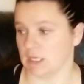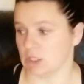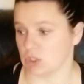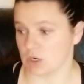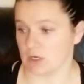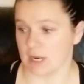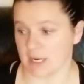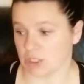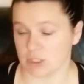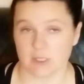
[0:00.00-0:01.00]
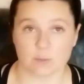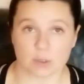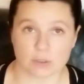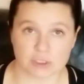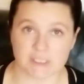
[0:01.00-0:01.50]
start actually
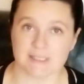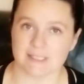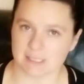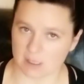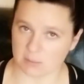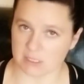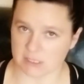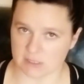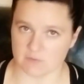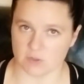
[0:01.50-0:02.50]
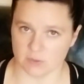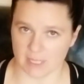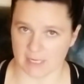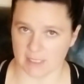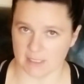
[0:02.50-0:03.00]
approaching these companies if you'd
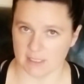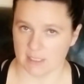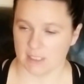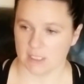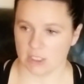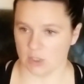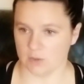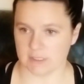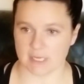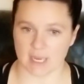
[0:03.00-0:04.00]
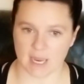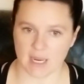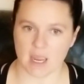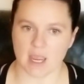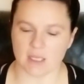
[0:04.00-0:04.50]
like, you know, and say,
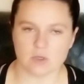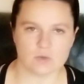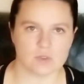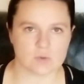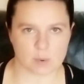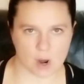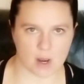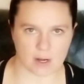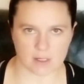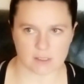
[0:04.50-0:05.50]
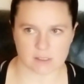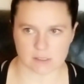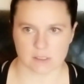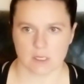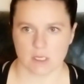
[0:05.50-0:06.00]
hey, I use your
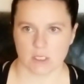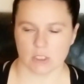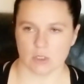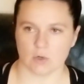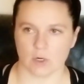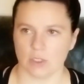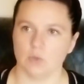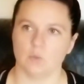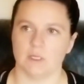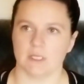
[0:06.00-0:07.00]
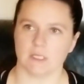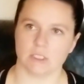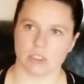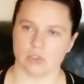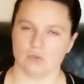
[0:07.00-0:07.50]
products you know, are you
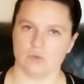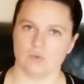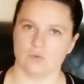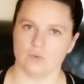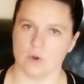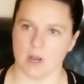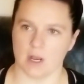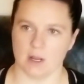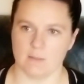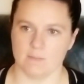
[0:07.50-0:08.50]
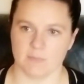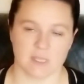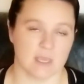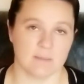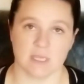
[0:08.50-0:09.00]
willing to um,
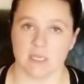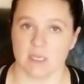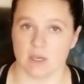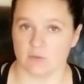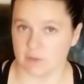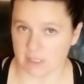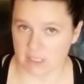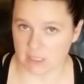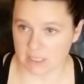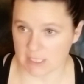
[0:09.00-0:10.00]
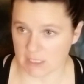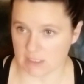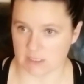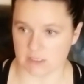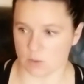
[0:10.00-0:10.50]
get me affiliate
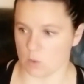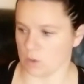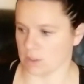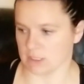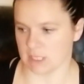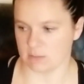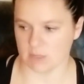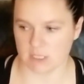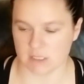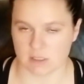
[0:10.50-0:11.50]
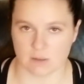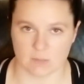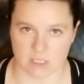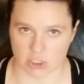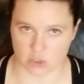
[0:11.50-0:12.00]
links or send me some
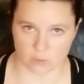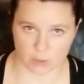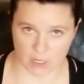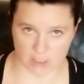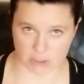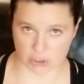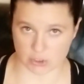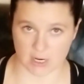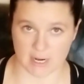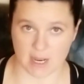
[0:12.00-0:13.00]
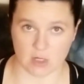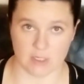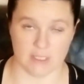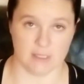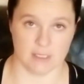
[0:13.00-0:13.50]
additional product to try
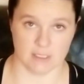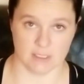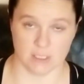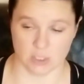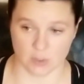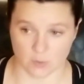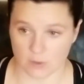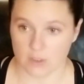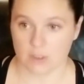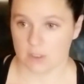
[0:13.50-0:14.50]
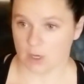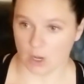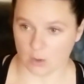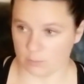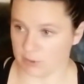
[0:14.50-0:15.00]
out? And then, you know,
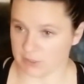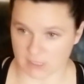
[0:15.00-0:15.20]
I'll put